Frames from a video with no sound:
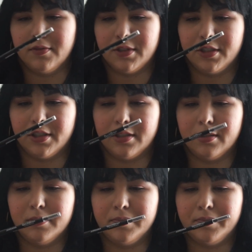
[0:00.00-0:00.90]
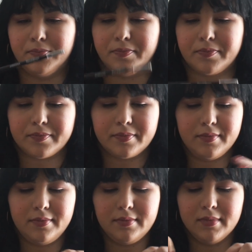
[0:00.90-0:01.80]
for sure.
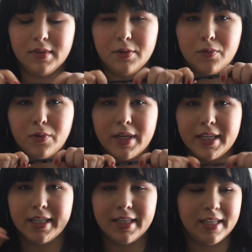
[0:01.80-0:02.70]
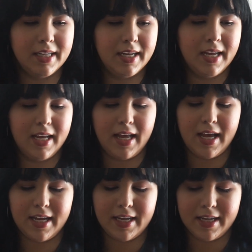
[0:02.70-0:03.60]
What
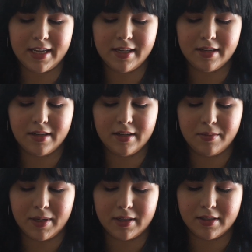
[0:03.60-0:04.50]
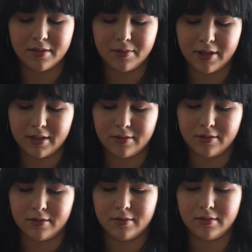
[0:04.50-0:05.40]
I hate about this product,
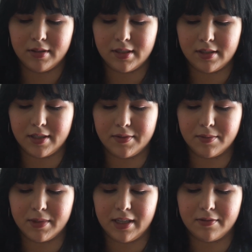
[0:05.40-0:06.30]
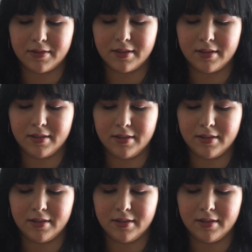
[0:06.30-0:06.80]
oh, I still have some left.